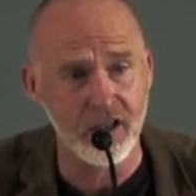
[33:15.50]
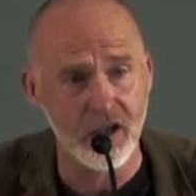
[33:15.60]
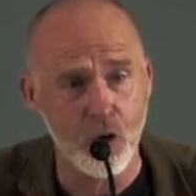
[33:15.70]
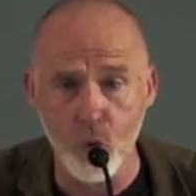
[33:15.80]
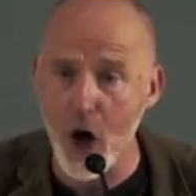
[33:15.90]

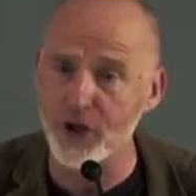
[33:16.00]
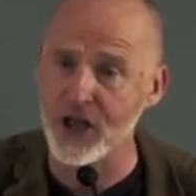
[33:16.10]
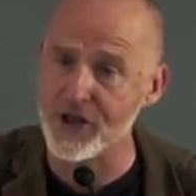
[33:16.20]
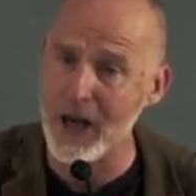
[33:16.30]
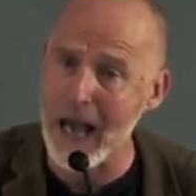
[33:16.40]
What
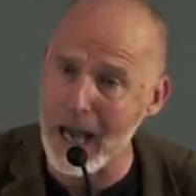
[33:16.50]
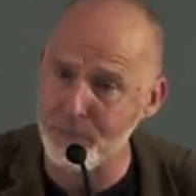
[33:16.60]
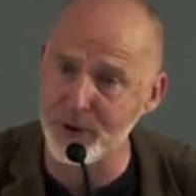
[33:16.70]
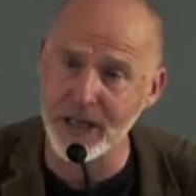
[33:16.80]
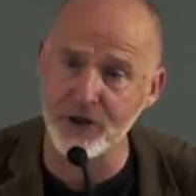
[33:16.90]
is
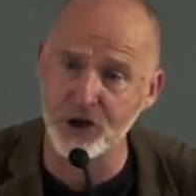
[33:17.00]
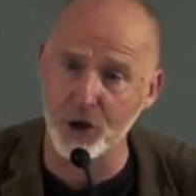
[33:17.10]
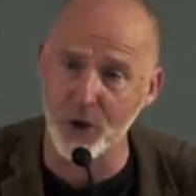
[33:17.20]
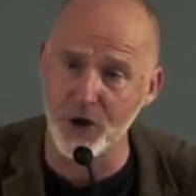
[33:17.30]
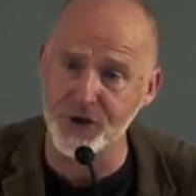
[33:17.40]
happening
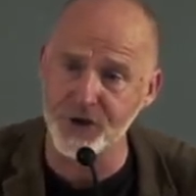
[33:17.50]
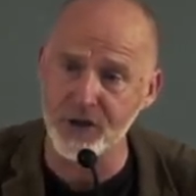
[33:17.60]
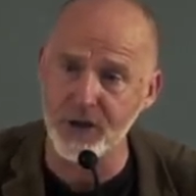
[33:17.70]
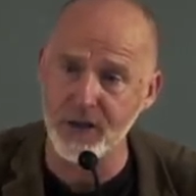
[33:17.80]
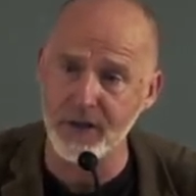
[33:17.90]
to us?
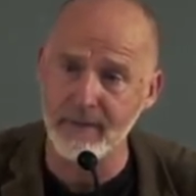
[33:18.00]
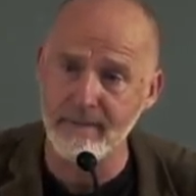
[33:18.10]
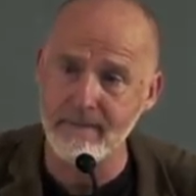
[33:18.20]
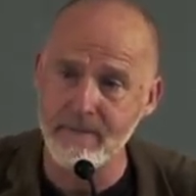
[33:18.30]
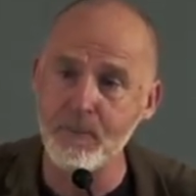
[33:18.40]

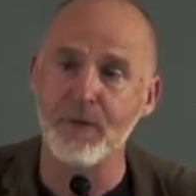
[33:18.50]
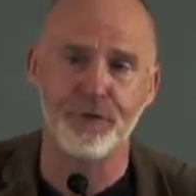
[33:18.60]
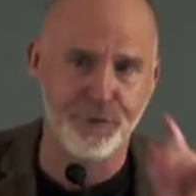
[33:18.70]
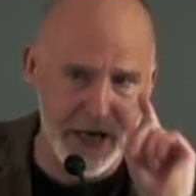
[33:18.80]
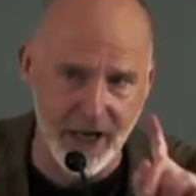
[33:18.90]

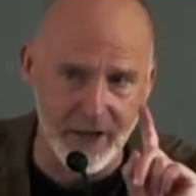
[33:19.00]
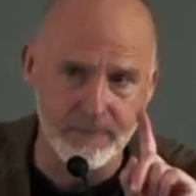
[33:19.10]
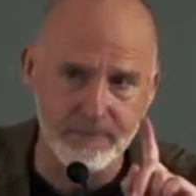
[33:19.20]
Fear.